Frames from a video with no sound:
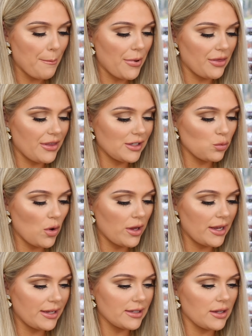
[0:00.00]
But this one
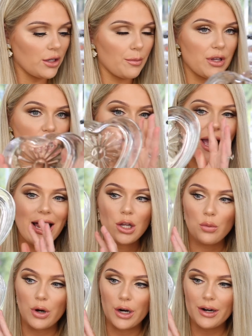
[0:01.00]
is a little bit
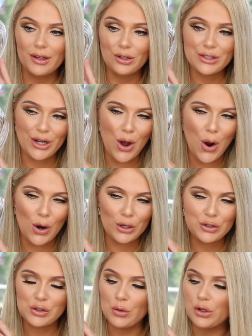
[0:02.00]
shallower. It looks like a
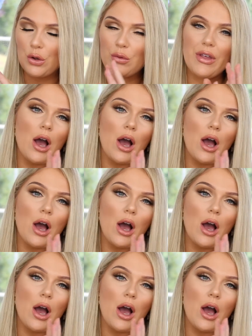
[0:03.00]
heart, so cute.